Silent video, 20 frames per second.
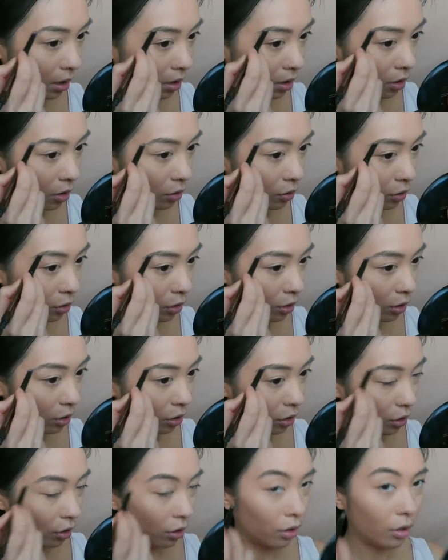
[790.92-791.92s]
I used to
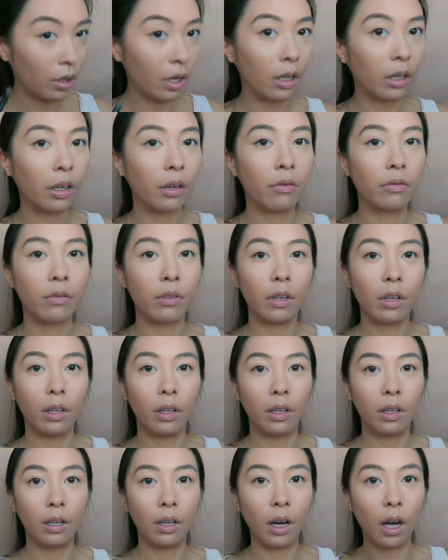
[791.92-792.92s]
do like a
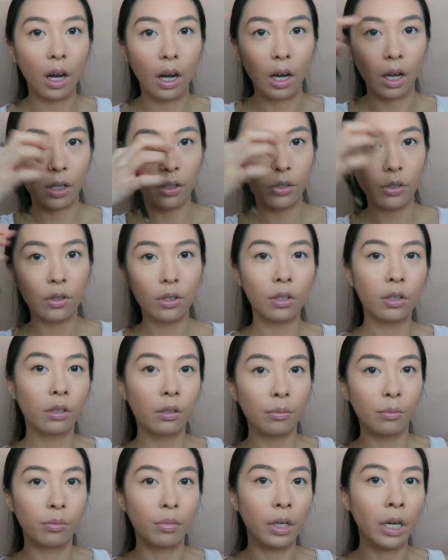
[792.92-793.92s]
really arched
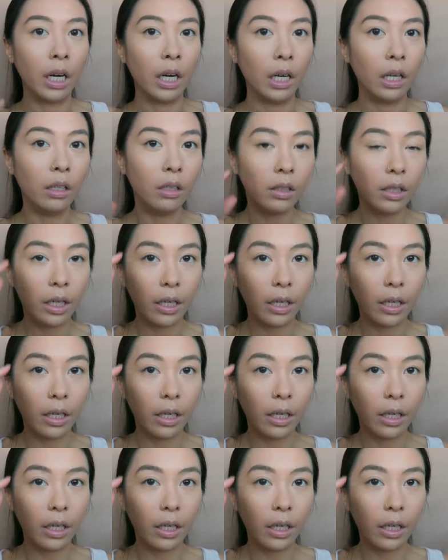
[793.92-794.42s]
brow,